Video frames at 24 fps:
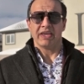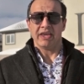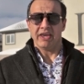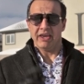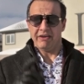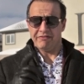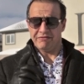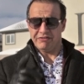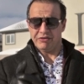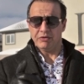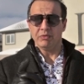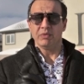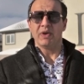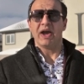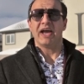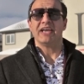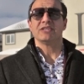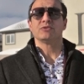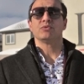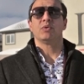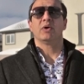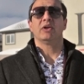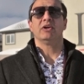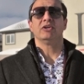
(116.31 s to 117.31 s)
If you
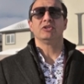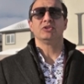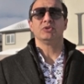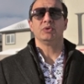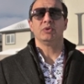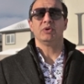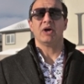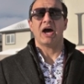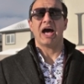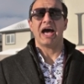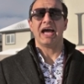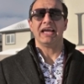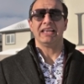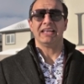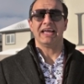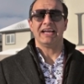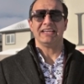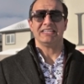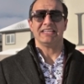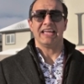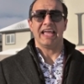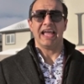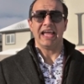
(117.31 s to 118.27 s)
guys wanted to highlight